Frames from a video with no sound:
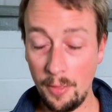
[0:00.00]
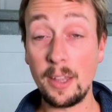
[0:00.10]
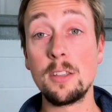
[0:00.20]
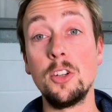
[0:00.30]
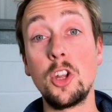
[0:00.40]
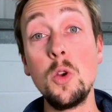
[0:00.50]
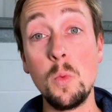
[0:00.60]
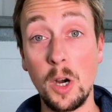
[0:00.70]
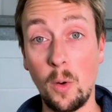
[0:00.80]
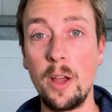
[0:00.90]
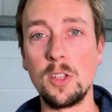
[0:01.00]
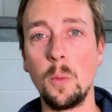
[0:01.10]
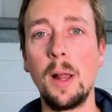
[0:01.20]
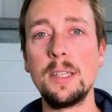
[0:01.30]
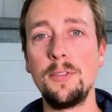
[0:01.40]
Things that don't work quite so
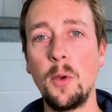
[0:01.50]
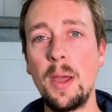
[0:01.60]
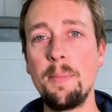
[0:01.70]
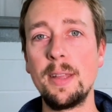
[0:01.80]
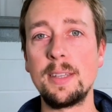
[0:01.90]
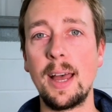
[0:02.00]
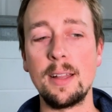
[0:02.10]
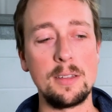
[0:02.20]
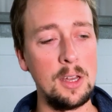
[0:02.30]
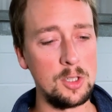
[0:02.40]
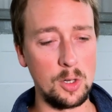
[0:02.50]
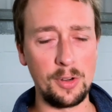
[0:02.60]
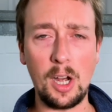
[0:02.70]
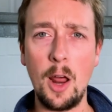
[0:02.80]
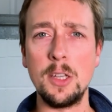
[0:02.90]
well is if you aim it at sort of a
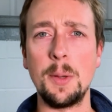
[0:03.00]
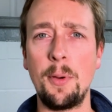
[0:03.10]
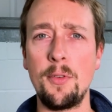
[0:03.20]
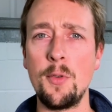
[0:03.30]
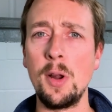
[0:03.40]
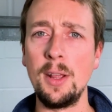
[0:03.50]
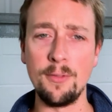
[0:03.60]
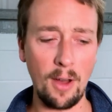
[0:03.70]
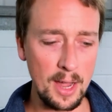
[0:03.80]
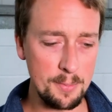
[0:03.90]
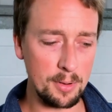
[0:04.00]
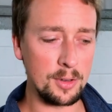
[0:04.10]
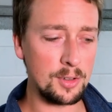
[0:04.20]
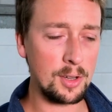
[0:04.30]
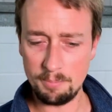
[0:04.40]
close-up of a really
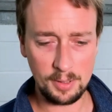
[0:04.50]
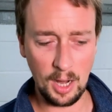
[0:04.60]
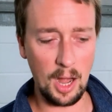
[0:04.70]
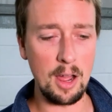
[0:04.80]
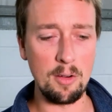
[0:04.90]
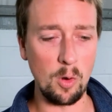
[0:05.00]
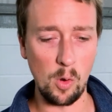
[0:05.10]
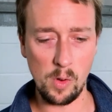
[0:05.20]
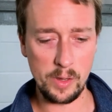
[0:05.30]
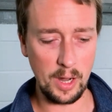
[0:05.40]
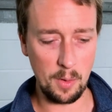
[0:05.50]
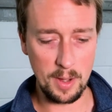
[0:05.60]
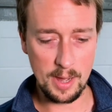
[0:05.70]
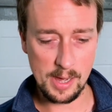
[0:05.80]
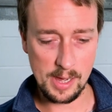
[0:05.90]
vibrant colour, or you know,
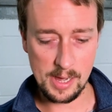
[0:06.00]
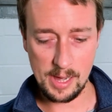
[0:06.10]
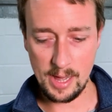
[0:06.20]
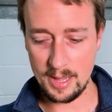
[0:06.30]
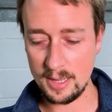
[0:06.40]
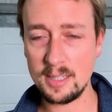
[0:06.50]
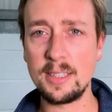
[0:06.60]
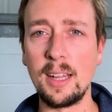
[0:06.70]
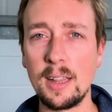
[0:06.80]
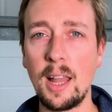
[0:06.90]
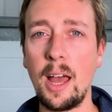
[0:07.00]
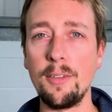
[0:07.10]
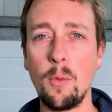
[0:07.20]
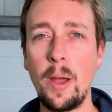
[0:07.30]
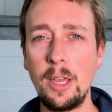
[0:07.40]
a still life where